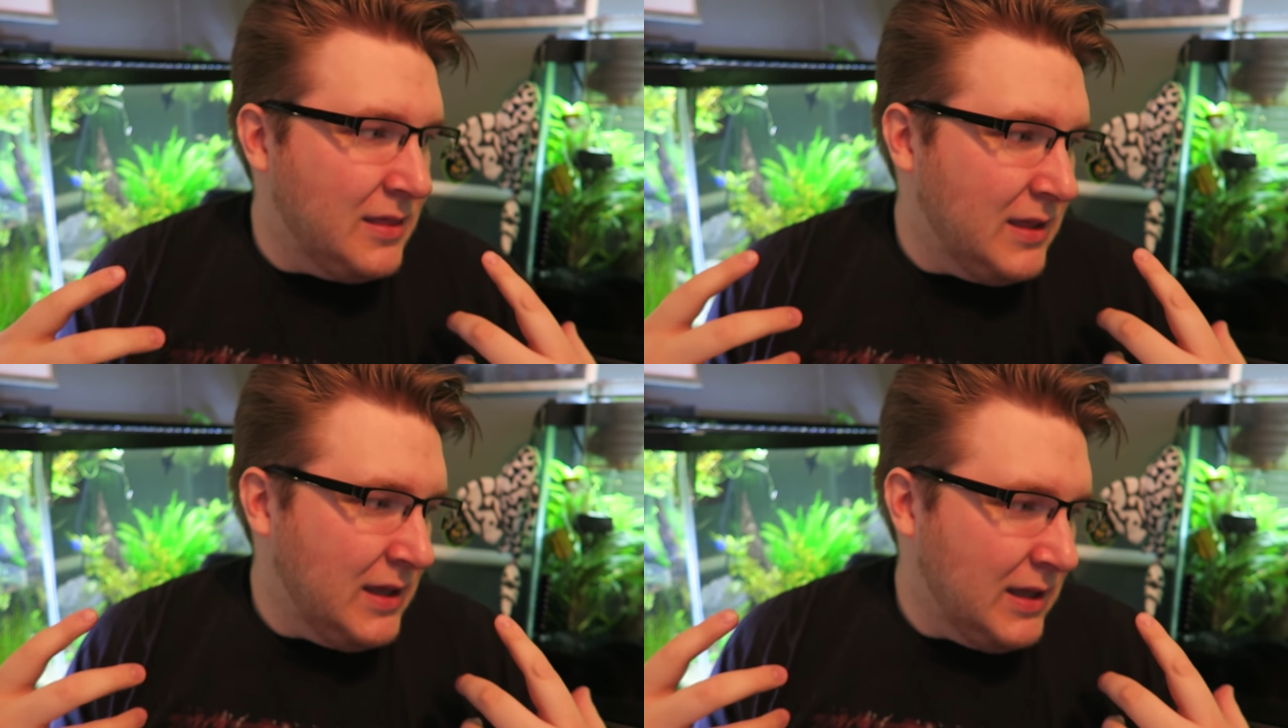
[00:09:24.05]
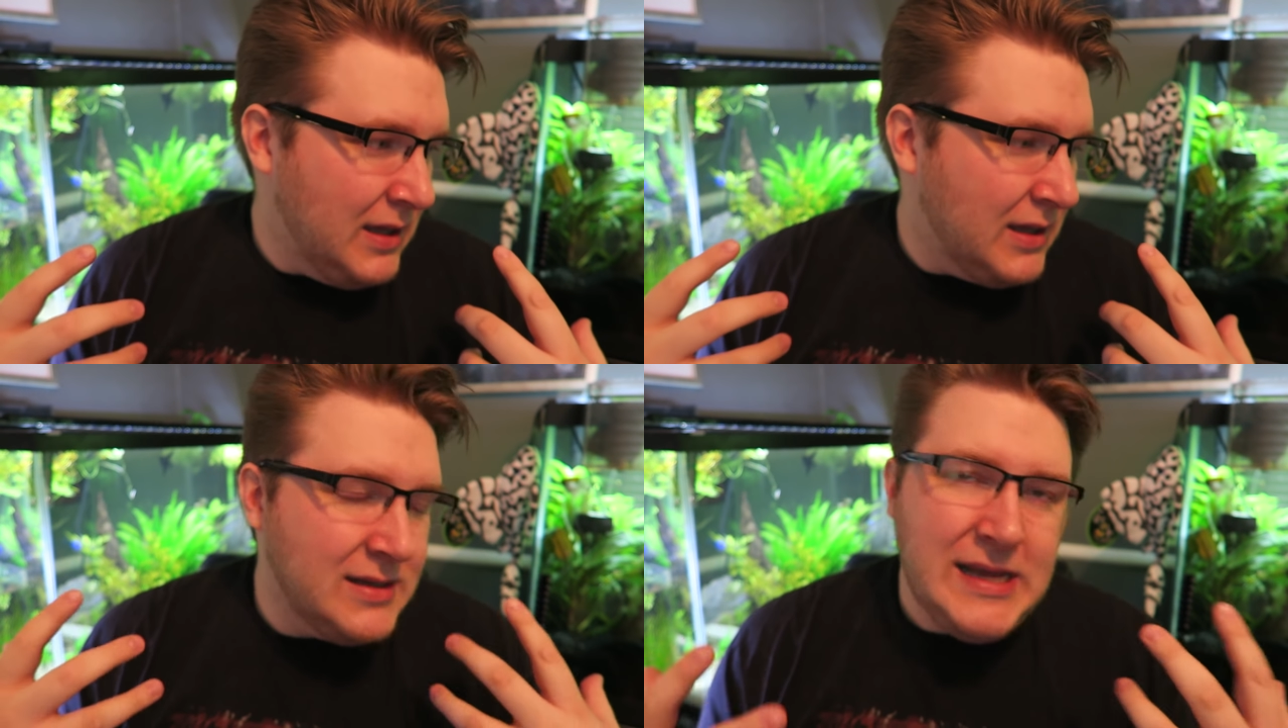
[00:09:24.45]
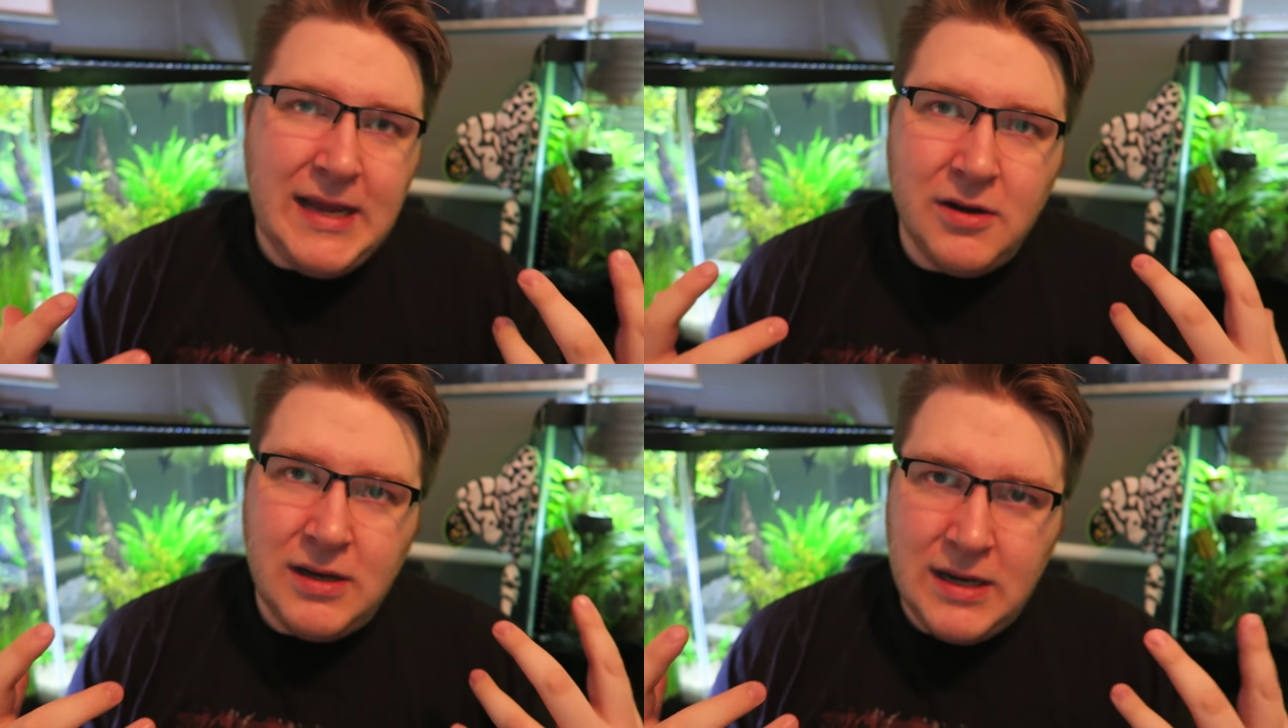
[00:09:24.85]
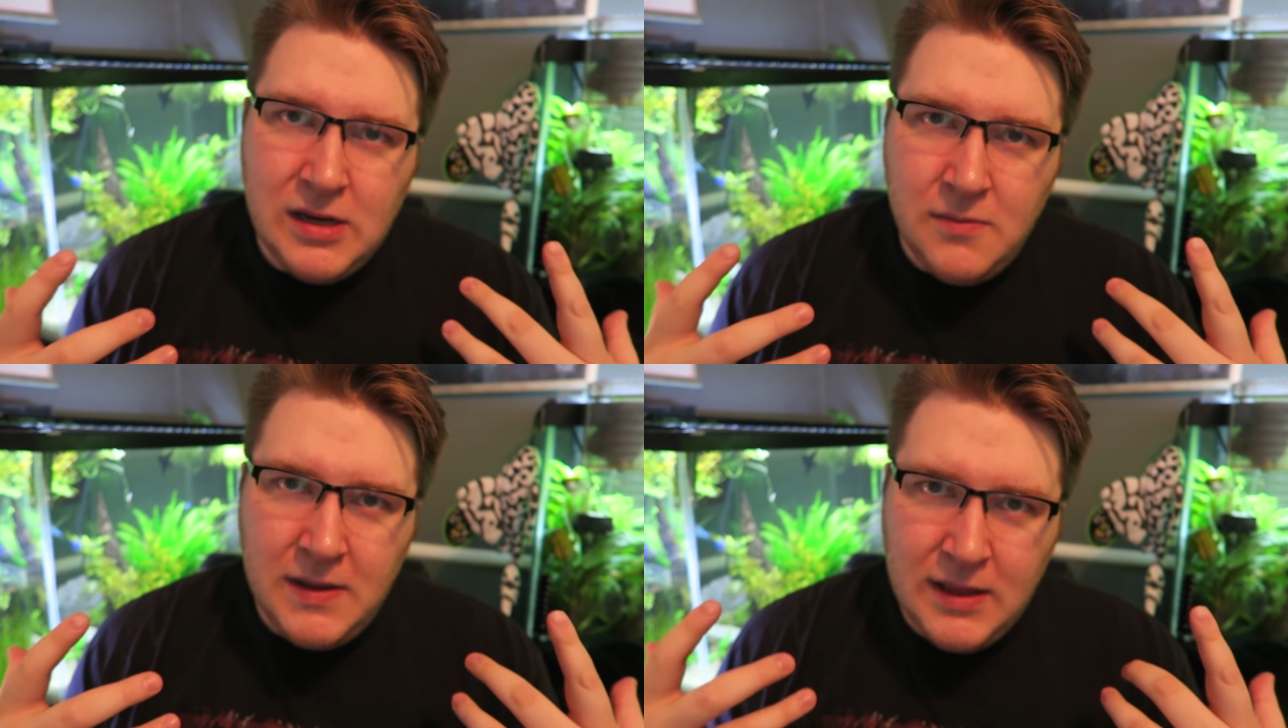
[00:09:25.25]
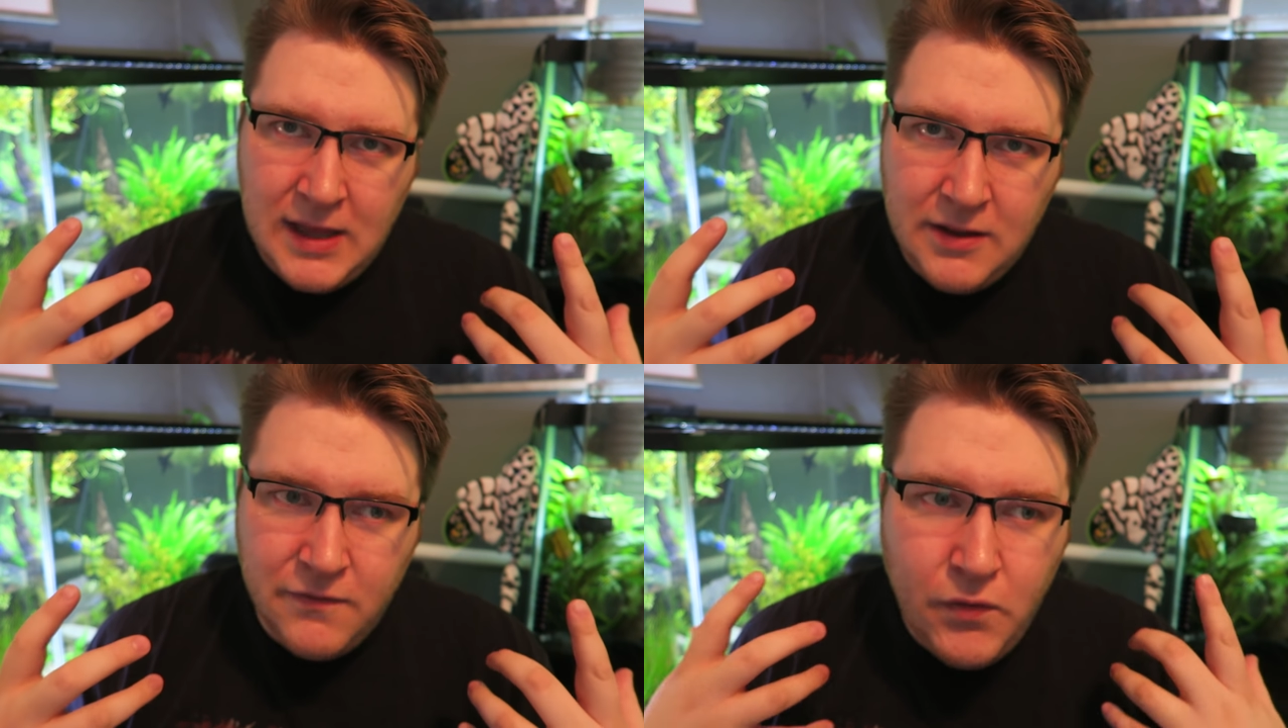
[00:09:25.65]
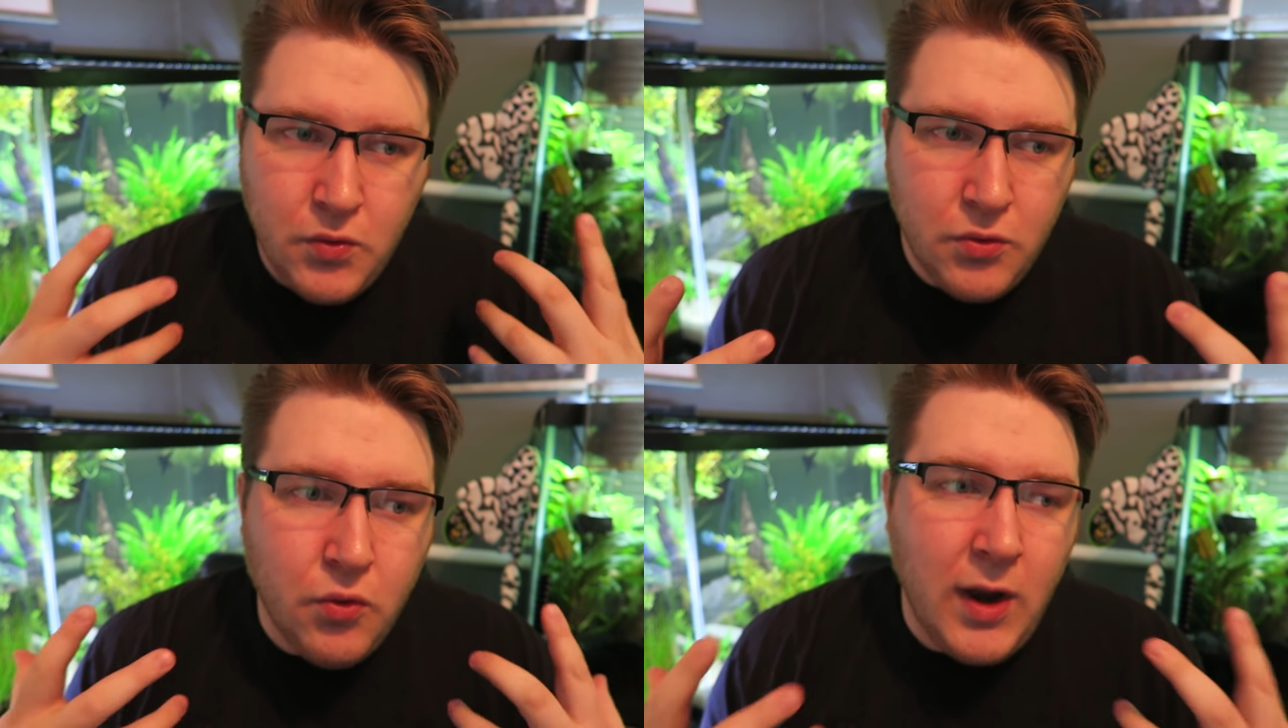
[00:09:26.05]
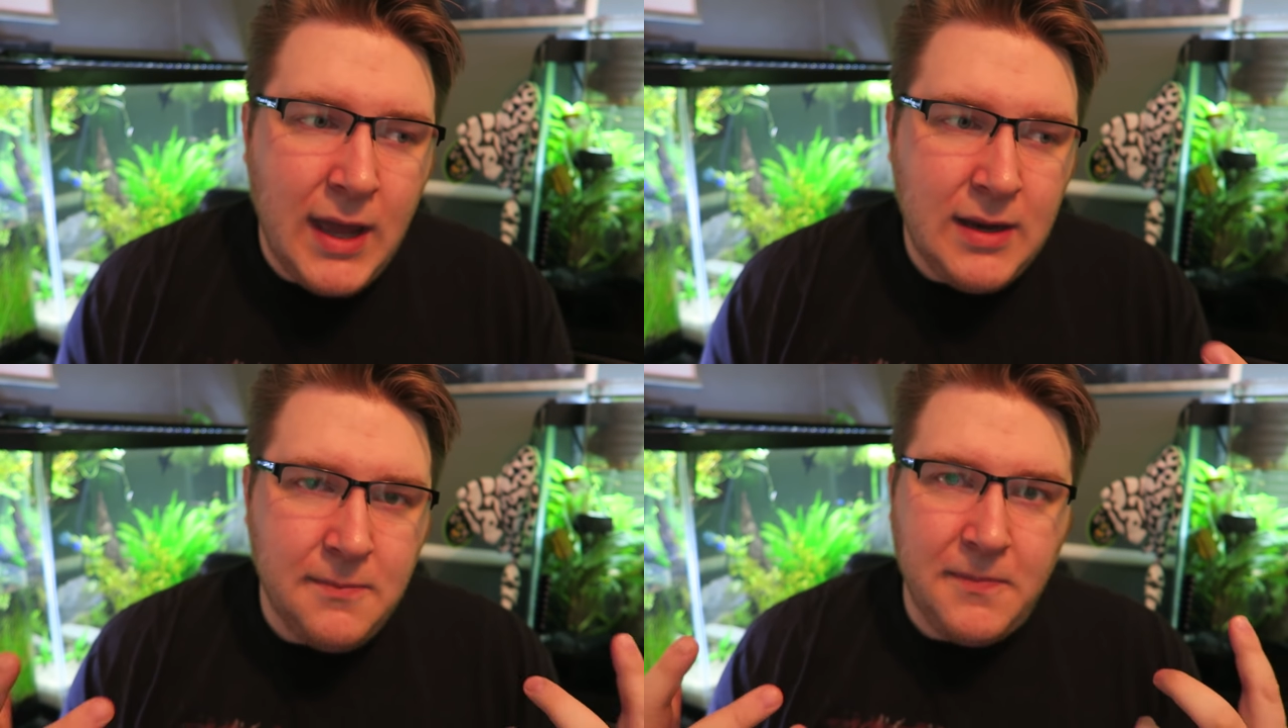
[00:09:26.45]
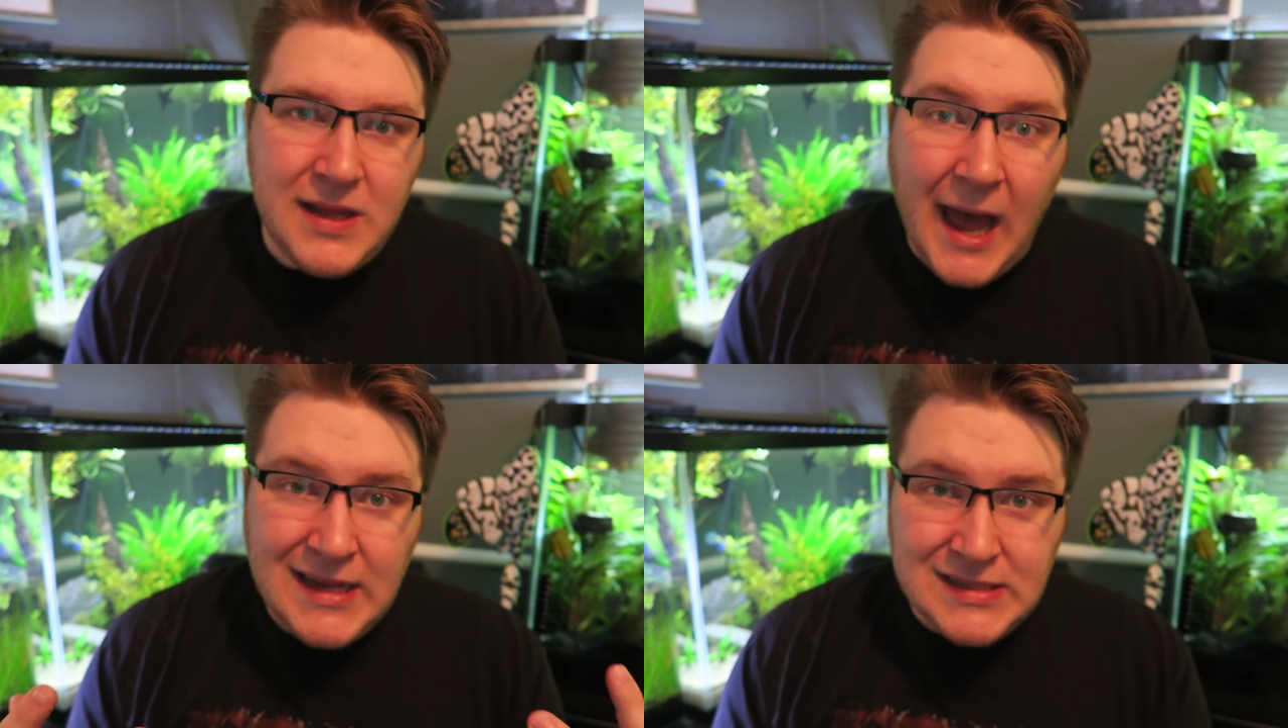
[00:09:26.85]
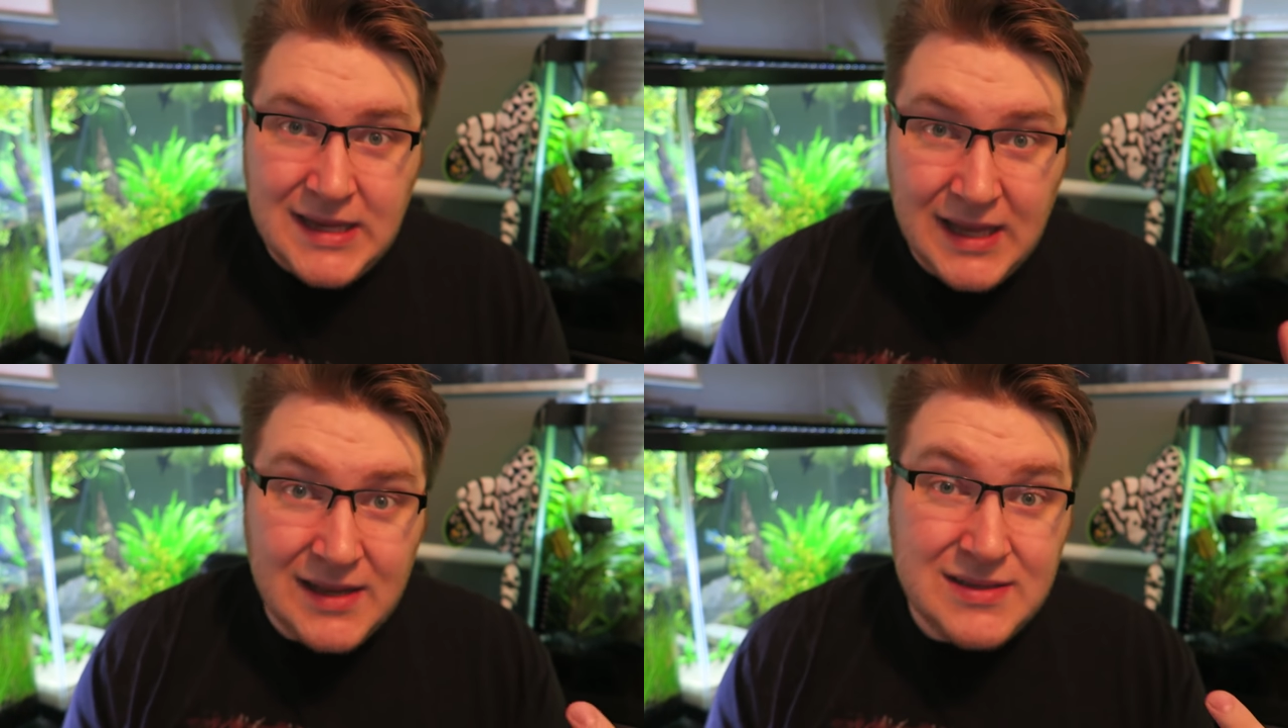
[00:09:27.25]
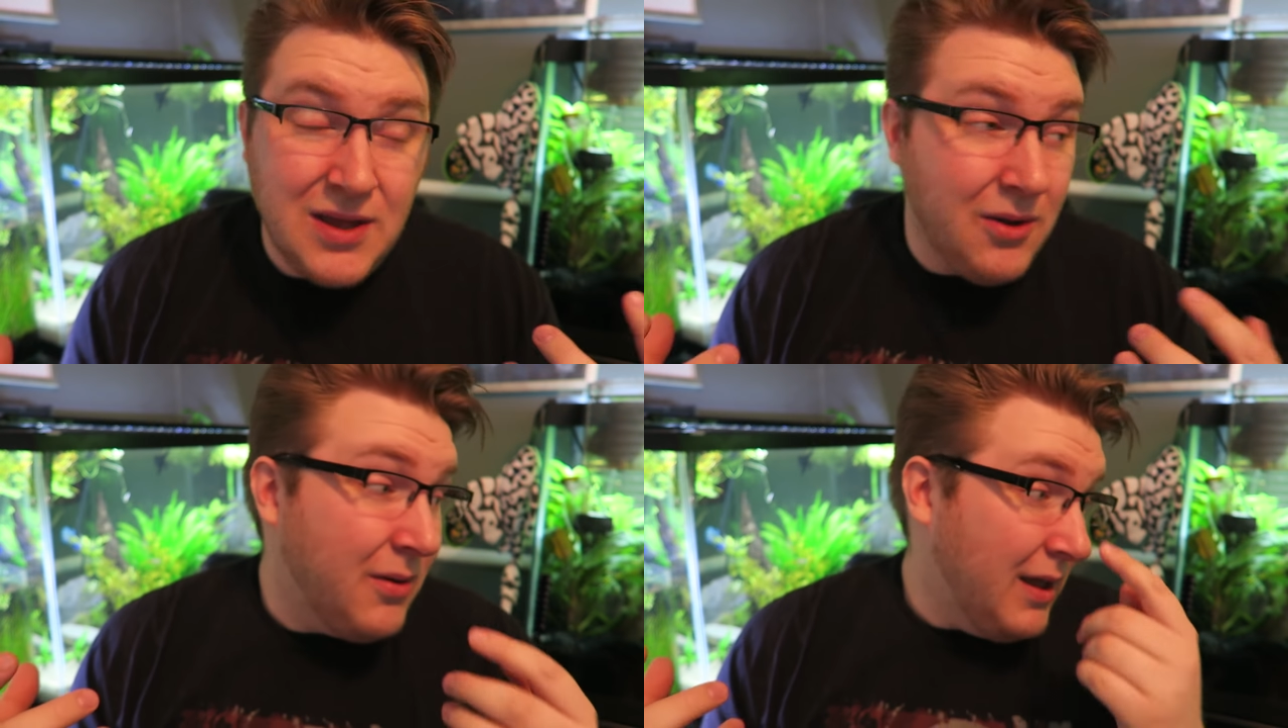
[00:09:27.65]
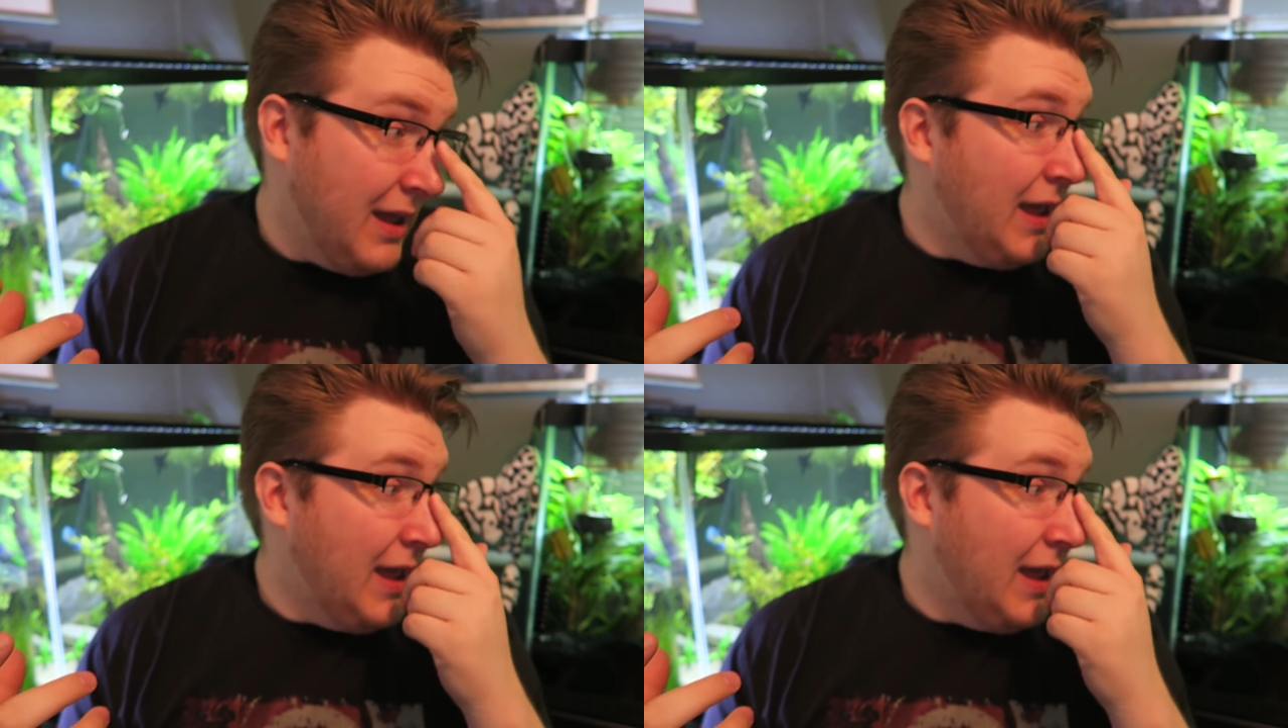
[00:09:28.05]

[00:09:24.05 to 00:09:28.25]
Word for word: the container needed to be like food grade plastic. So